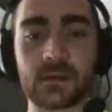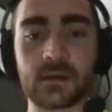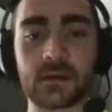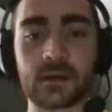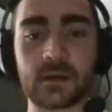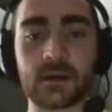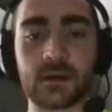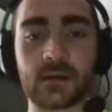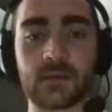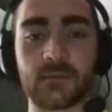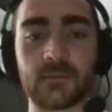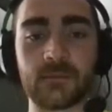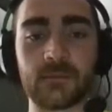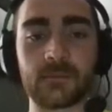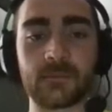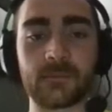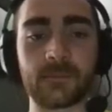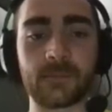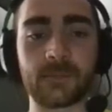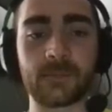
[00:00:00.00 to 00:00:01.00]
Um,
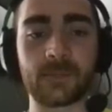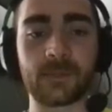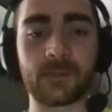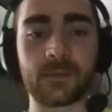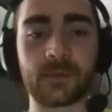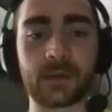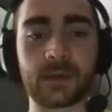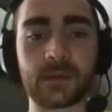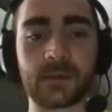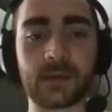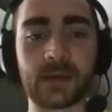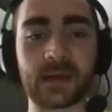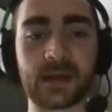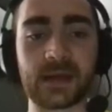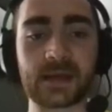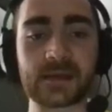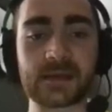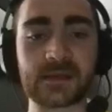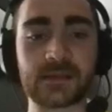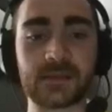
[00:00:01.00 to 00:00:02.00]
the running back
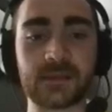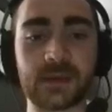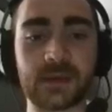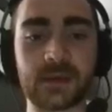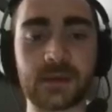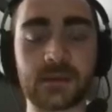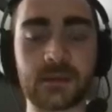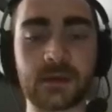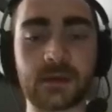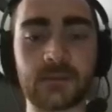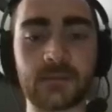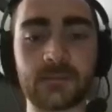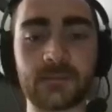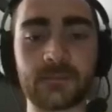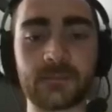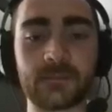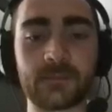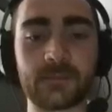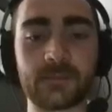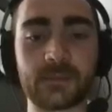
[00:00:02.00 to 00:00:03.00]
has to pick him up,
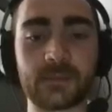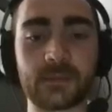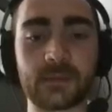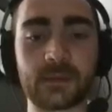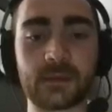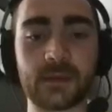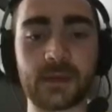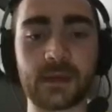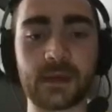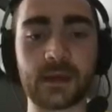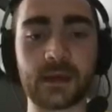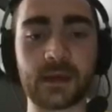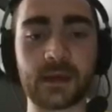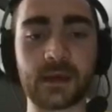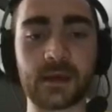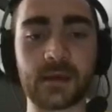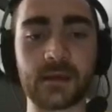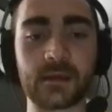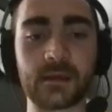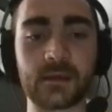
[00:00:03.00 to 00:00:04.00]

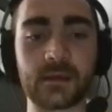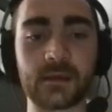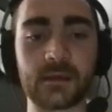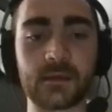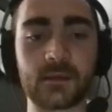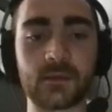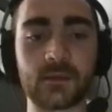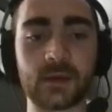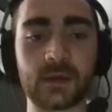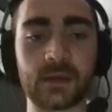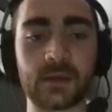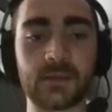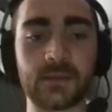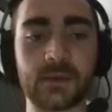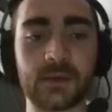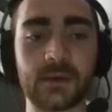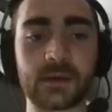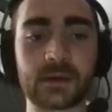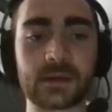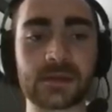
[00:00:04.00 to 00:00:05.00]
and while the
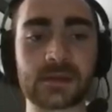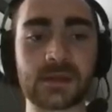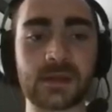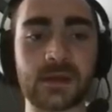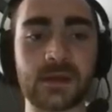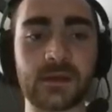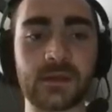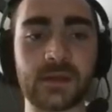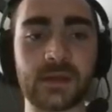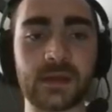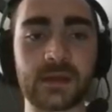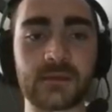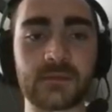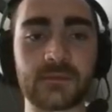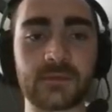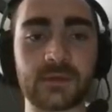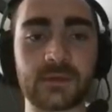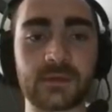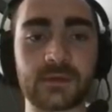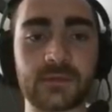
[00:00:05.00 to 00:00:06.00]
ball gets out and they
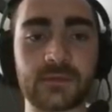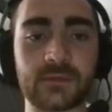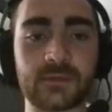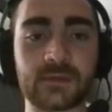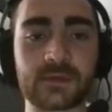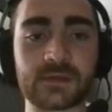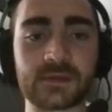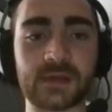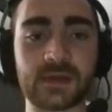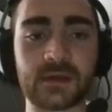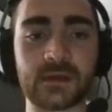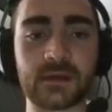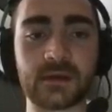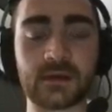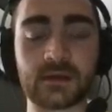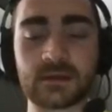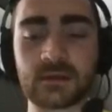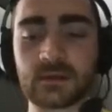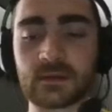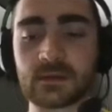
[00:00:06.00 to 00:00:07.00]
convert the first down
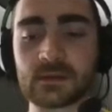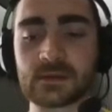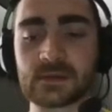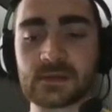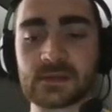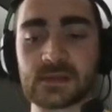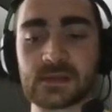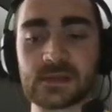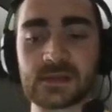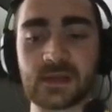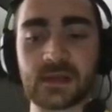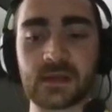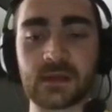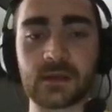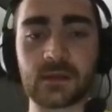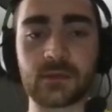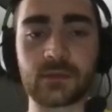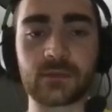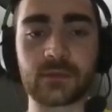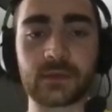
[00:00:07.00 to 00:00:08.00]
here, I think this is a 2nd
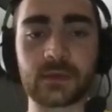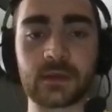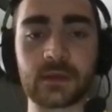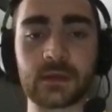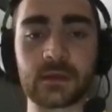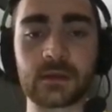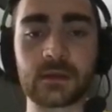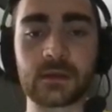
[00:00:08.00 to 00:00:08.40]
and 3.